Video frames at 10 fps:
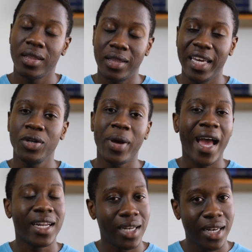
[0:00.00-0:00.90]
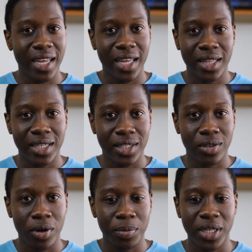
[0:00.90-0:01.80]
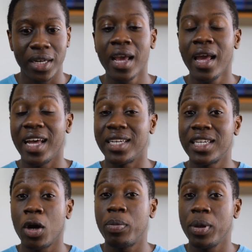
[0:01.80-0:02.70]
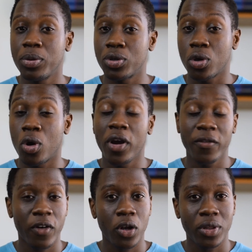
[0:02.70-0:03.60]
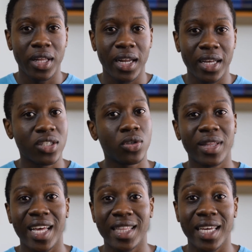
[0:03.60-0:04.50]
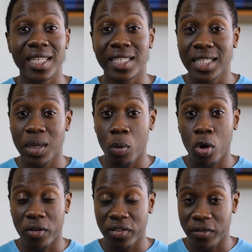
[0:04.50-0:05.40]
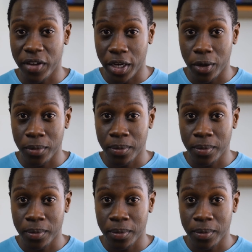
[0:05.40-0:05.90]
Then you add the link in the description and tell people to go and follow the link so that they can see more of the video.